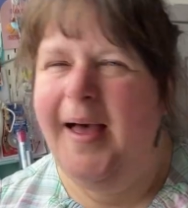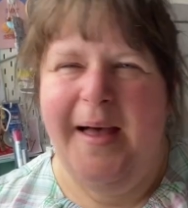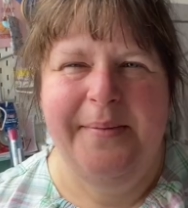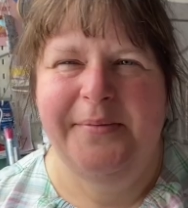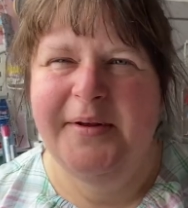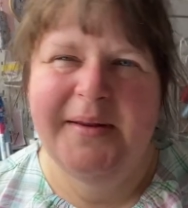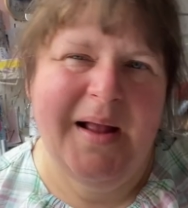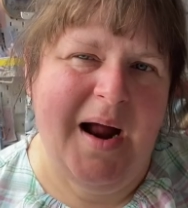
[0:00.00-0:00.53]

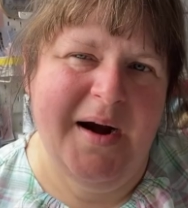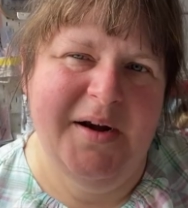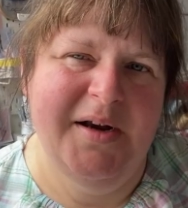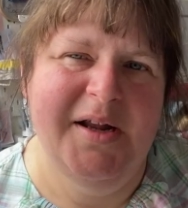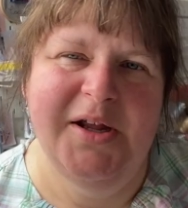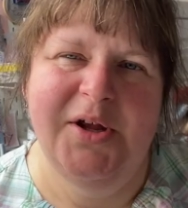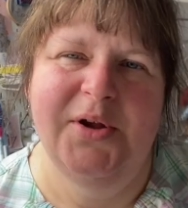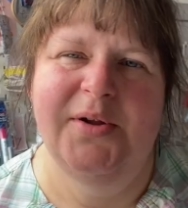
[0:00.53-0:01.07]
I'm starting
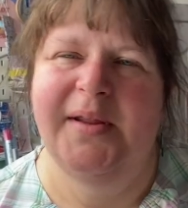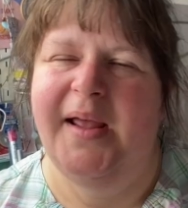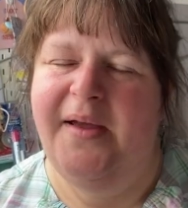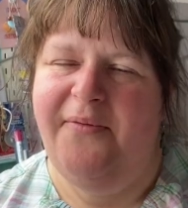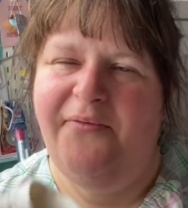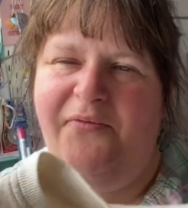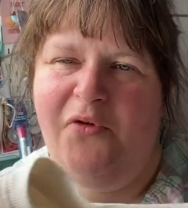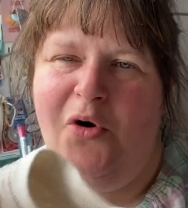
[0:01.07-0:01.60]
to use it
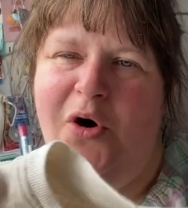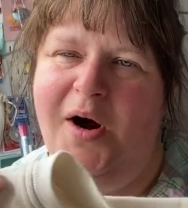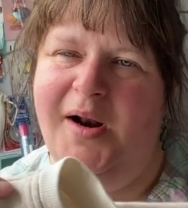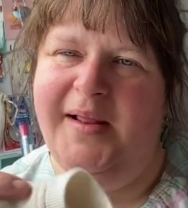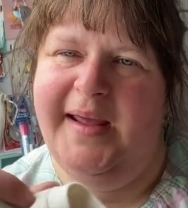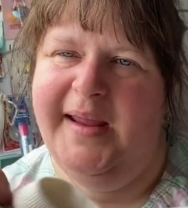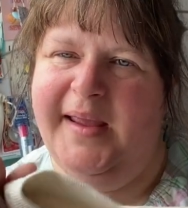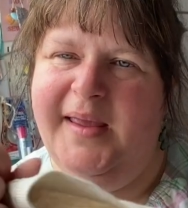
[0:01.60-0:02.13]
for
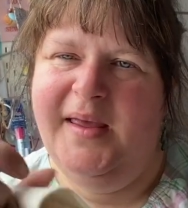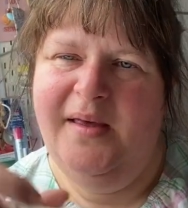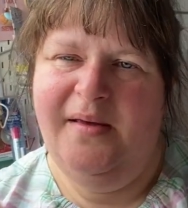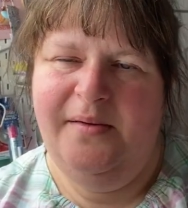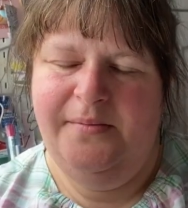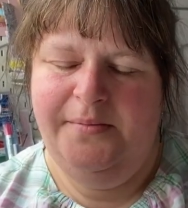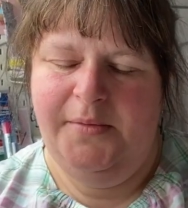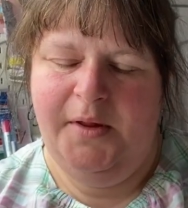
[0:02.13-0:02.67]
like
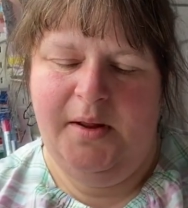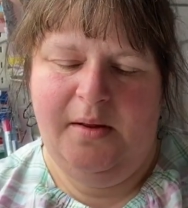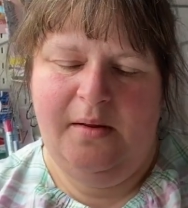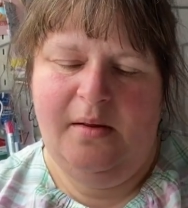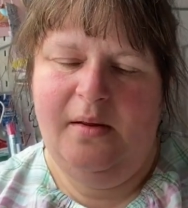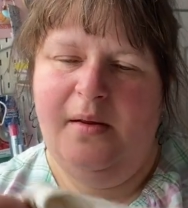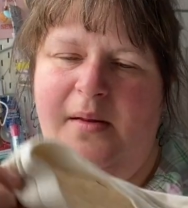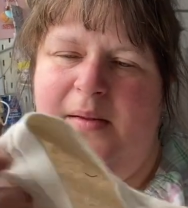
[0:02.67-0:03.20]

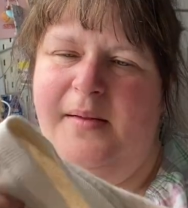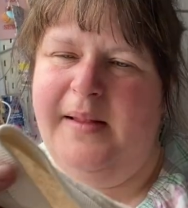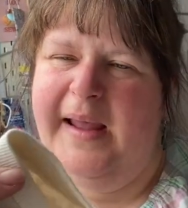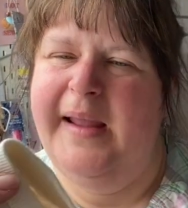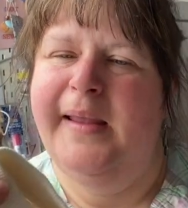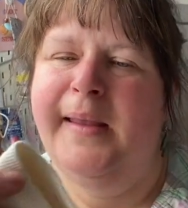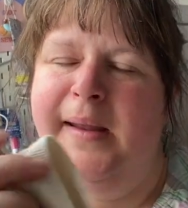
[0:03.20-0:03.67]
like